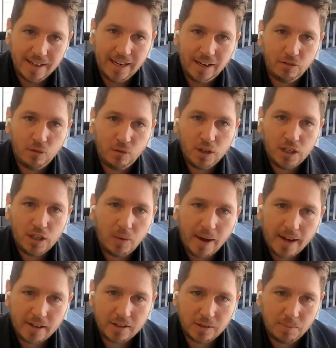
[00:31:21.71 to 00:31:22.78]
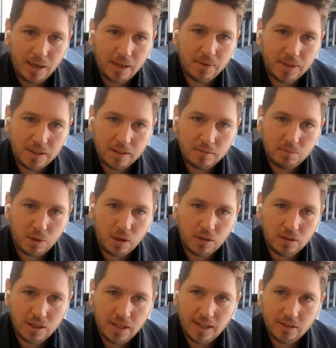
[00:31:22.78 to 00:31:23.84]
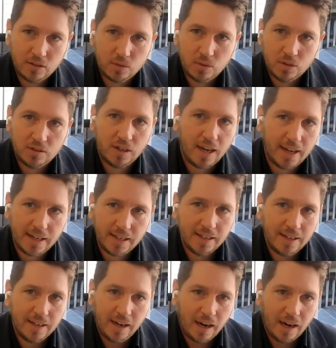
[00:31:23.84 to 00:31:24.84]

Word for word: if we go out into public and protest would say,